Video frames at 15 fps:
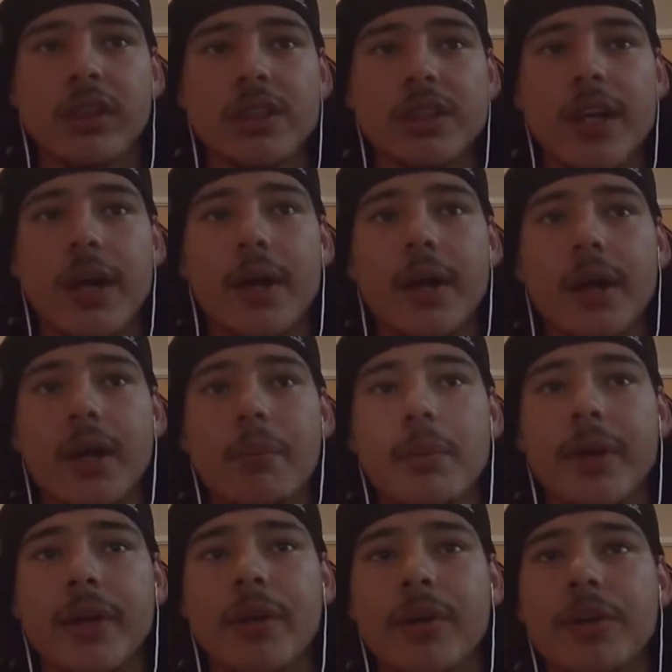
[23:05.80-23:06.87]
Yeah,
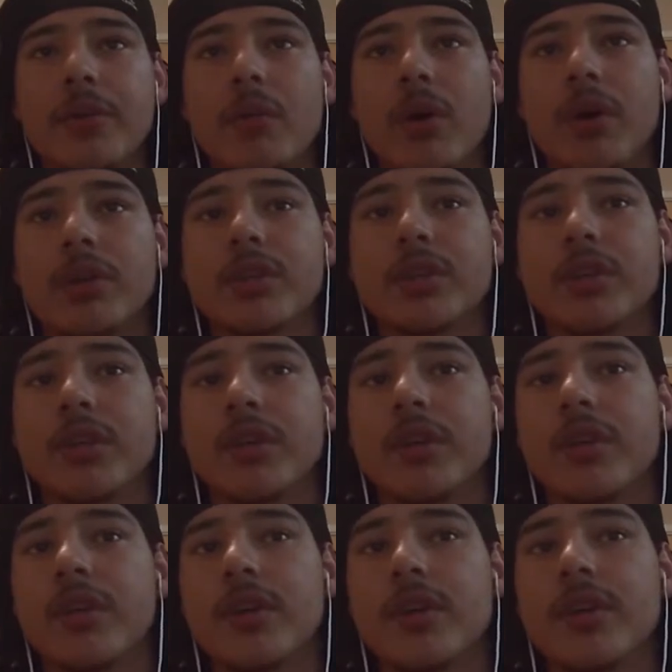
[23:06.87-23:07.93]
complain all you want.
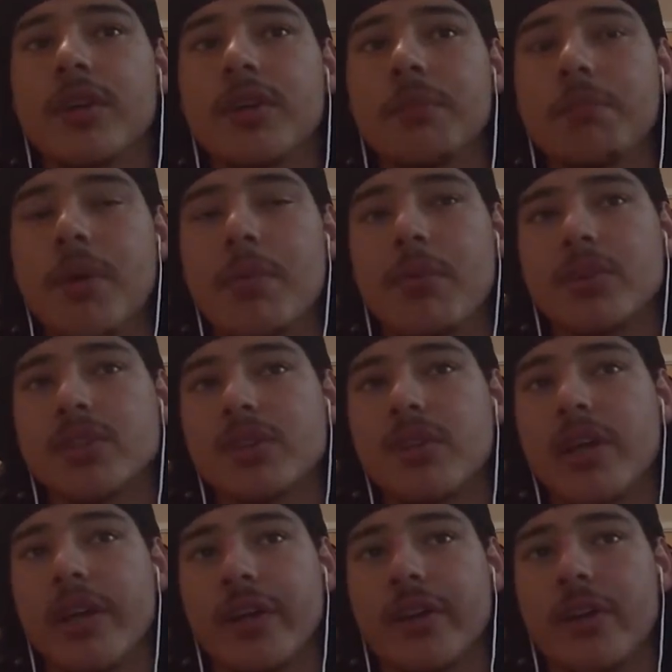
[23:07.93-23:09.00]
People still
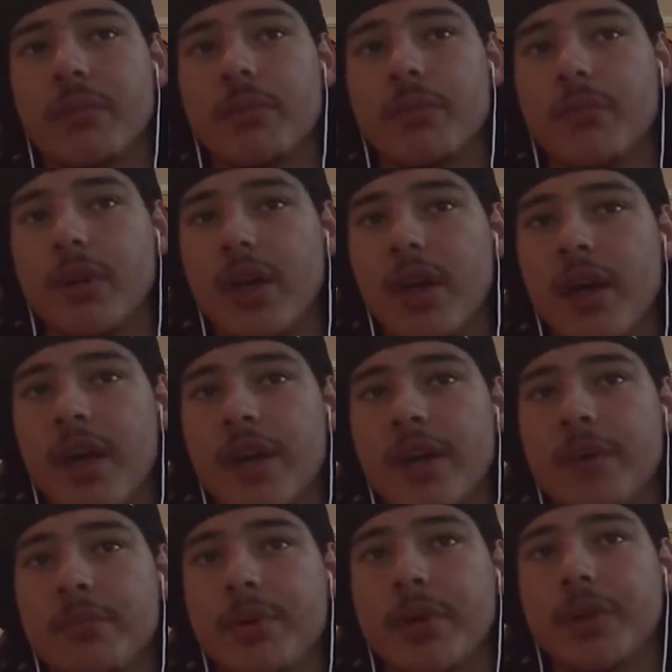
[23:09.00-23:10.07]
like them, and
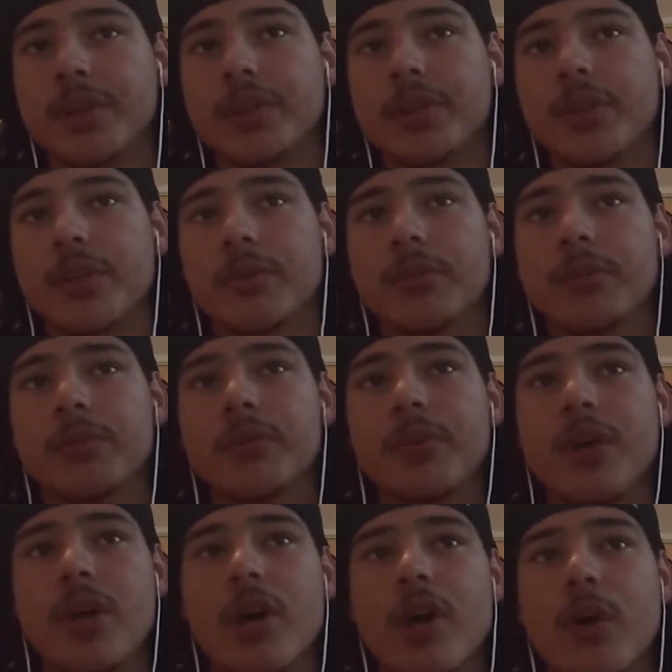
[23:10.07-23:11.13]
I'm pretty sure
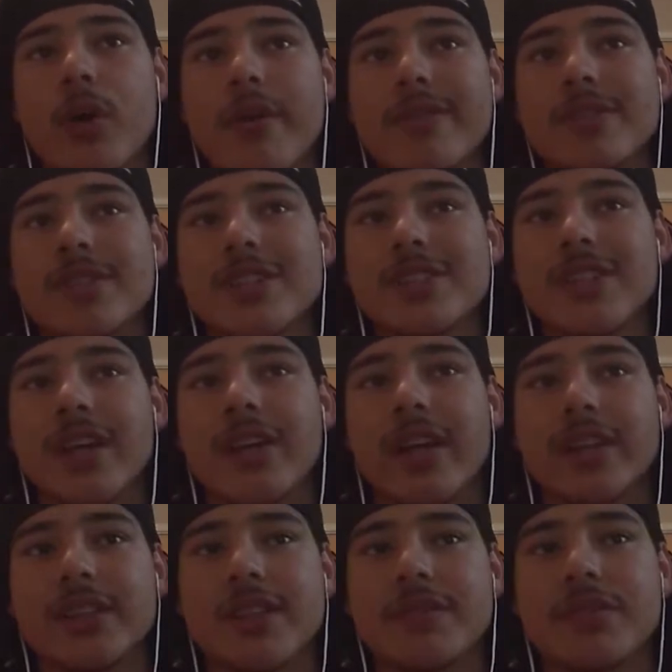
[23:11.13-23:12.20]
whoever's listening
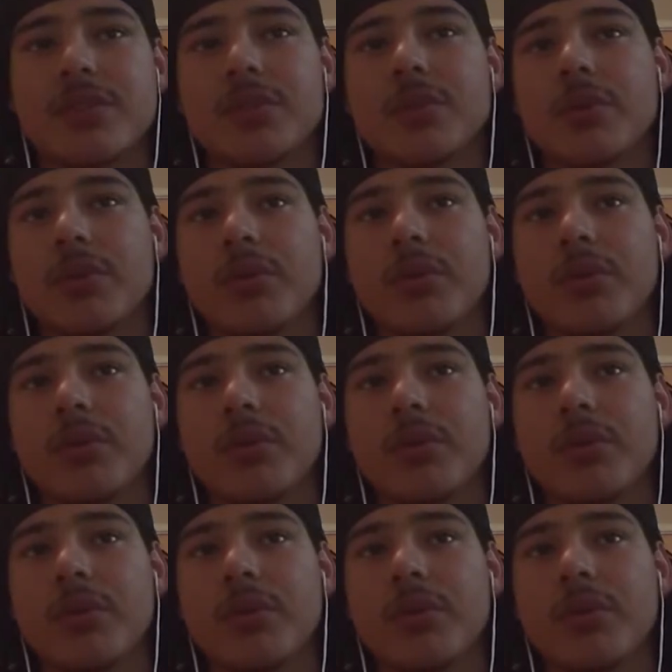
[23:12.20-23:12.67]
likes them too.